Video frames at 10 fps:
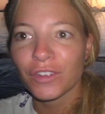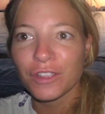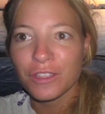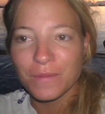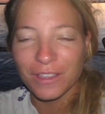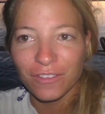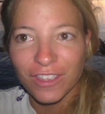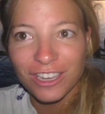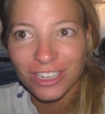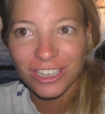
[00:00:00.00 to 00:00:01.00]
for the big
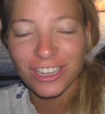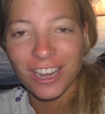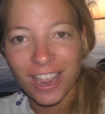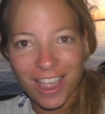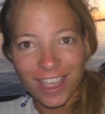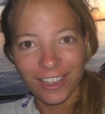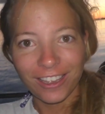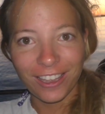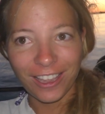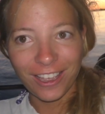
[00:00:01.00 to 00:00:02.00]
fish.
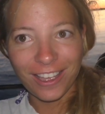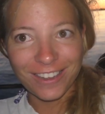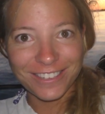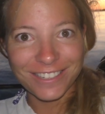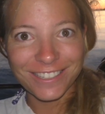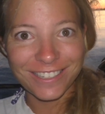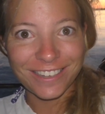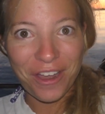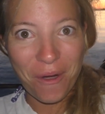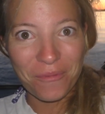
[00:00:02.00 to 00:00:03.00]
And
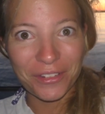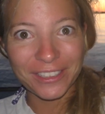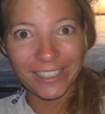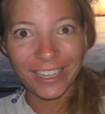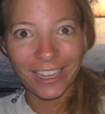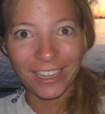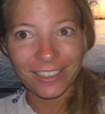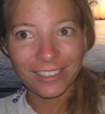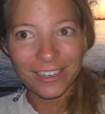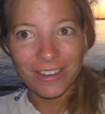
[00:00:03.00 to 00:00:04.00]
hopefully
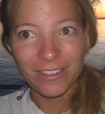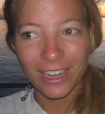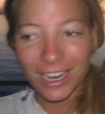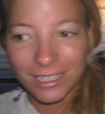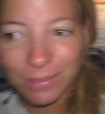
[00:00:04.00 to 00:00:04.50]
we catch